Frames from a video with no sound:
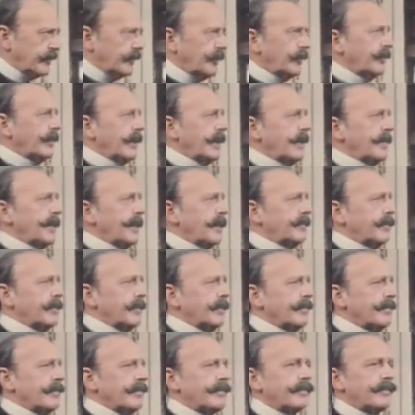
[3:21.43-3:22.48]
Good day, Your Majesty.
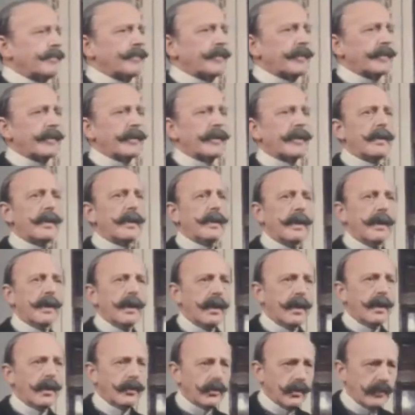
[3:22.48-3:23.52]

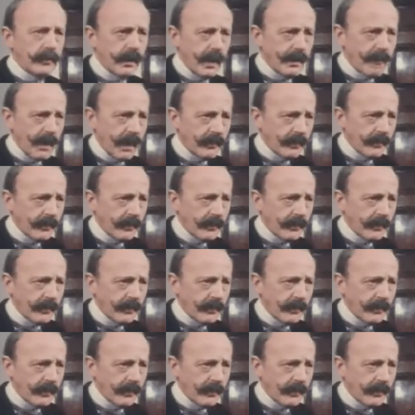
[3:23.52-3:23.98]
Good day, ma'am.